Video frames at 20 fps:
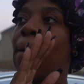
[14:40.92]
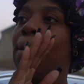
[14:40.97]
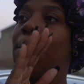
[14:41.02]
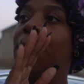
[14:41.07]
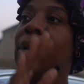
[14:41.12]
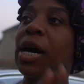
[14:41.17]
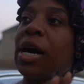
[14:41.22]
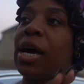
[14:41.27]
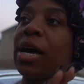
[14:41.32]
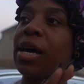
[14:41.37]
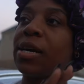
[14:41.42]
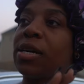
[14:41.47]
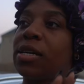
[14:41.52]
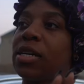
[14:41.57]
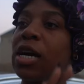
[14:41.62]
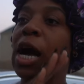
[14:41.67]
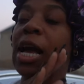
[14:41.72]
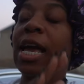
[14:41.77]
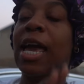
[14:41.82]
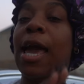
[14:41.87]
But
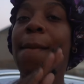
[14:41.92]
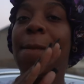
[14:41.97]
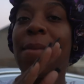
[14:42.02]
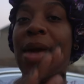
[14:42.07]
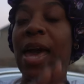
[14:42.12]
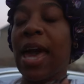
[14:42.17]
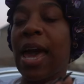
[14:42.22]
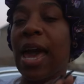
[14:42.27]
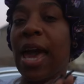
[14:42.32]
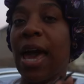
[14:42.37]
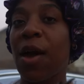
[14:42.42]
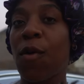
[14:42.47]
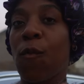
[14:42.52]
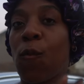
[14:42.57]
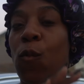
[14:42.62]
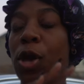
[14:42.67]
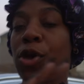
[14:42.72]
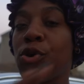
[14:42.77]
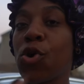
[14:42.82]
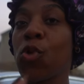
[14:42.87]
uh, get mad
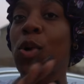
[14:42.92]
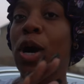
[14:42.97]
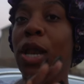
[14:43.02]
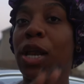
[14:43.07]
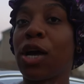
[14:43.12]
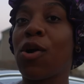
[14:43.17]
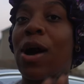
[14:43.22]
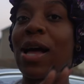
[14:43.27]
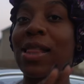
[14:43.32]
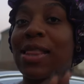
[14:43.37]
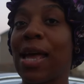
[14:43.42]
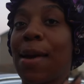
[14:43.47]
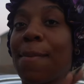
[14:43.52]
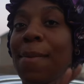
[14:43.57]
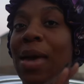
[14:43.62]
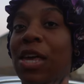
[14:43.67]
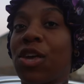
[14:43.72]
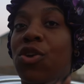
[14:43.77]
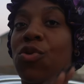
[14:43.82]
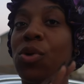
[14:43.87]
when you want to go out there and
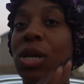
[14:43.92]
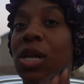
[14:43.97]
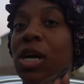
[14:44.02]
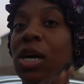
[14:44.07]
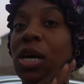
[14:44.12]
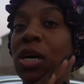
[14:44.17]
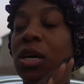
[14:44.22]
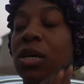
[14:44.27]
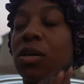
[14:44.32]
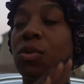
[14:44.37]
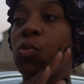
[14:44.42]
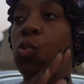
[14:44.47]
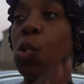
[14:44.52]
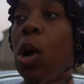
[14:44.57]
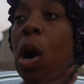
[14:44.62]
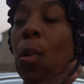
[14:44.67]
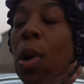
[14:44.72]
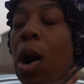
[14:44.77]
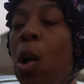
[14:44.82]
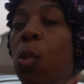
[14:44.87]
make you a little
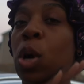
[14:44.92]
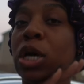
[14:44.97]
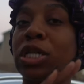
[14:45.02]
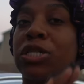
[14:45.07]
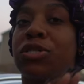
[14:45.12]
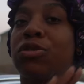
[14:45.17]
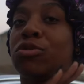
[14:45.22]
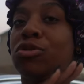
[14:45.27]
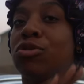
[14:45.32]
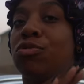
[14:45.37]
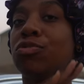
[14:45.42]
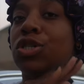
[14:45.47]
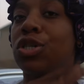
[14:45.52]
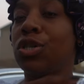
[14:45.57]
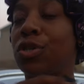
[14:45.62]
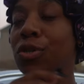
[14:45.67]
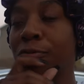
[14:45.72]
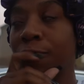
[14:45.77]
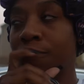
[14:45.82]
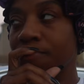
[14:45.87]

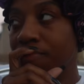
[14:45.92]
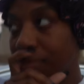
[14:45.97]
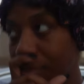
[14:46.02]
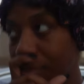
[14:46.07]
111222.